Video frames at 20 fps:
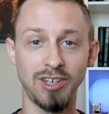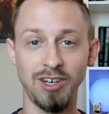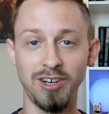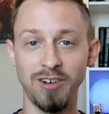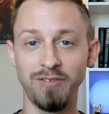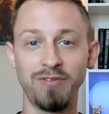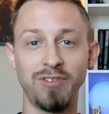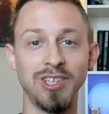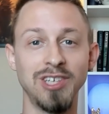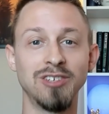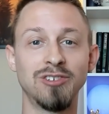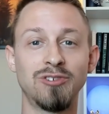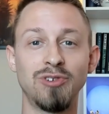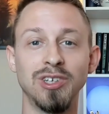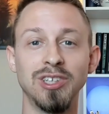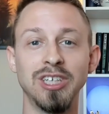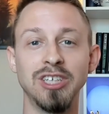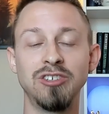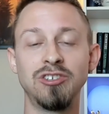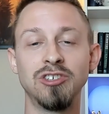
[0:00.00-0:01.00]
of these
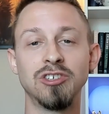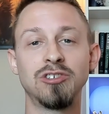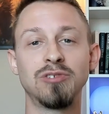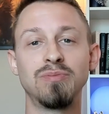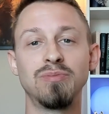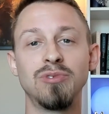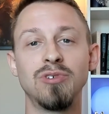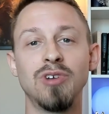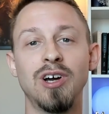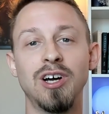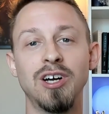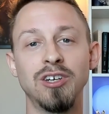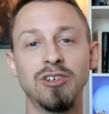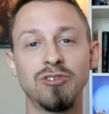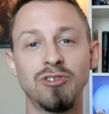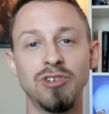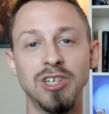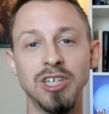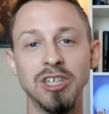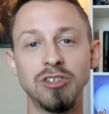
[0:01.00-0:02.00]
religious
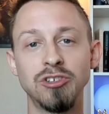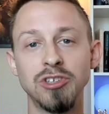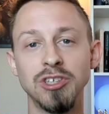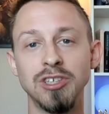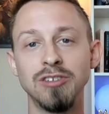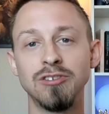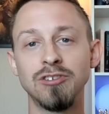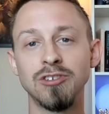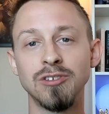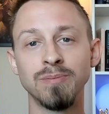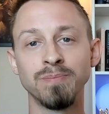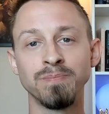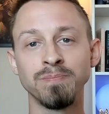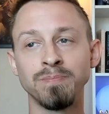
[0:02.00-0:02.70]
traditions